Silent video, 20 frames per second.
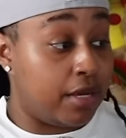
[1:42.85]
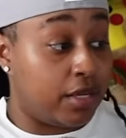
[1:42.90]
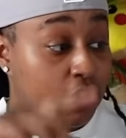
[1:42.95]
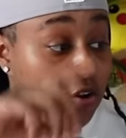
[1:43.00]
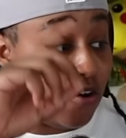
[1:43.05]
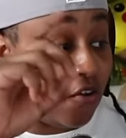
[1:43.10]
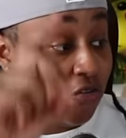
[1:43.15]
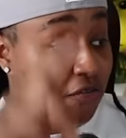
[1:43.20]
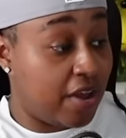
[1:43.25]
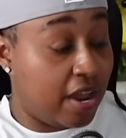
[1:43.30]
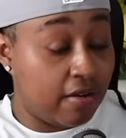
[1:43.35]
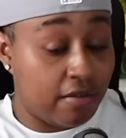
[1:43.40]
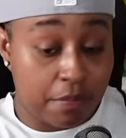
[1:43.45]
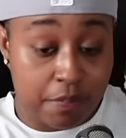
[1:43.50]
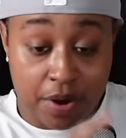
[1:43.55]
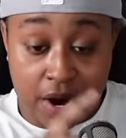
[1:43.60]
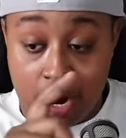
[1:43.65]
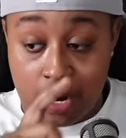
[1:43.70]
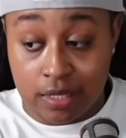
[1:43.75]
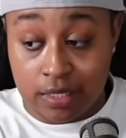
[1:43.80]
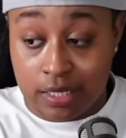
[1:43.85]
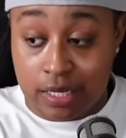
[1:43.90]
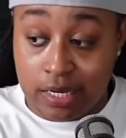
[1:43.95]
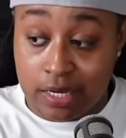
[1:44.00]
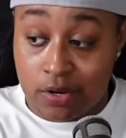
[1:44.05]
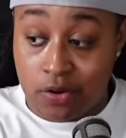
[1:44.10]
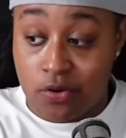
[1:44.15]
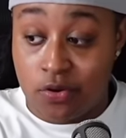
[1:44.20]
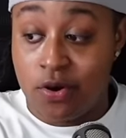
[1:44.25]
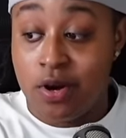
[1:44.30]
Your favorite
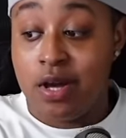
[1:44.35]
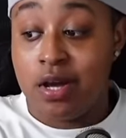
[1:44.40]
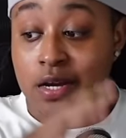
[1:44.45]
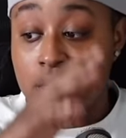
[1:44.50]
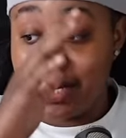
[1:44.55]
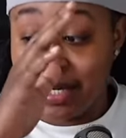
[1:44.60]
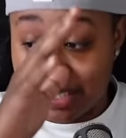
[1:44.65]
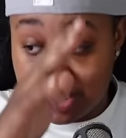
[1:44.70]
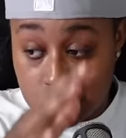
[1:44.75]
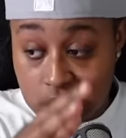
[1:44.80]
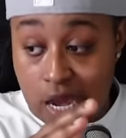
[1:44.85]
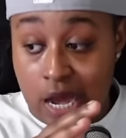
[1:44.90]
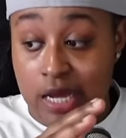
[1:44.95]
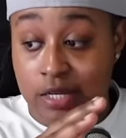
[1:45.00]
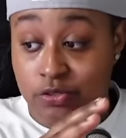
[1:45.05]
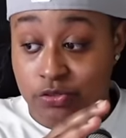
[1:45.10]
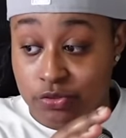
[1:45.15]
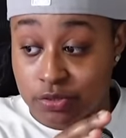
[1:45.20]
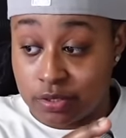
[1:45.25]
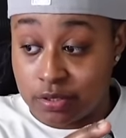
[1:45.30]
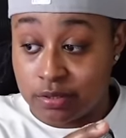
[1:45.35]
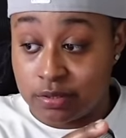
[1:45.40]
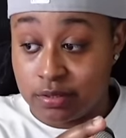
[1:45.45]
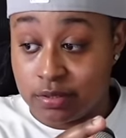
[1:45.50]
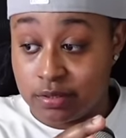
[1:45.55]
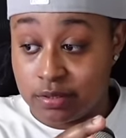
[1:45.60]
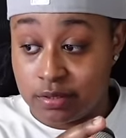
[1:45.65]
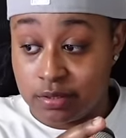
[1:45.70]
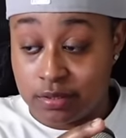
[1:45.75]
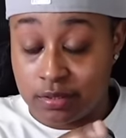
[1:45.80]
paralegal, Cassandra.
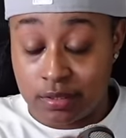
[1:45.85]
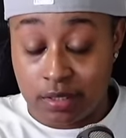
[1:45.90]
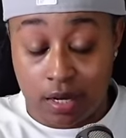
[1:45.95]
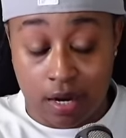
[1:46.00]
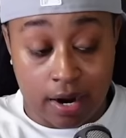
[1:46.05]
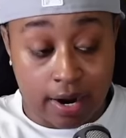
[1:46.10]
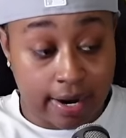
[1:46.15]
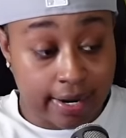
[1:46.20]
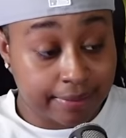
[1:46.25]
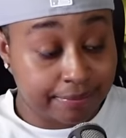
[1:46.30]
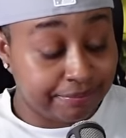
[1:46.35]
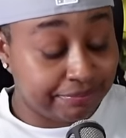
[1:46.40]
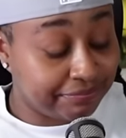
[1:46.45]
All right.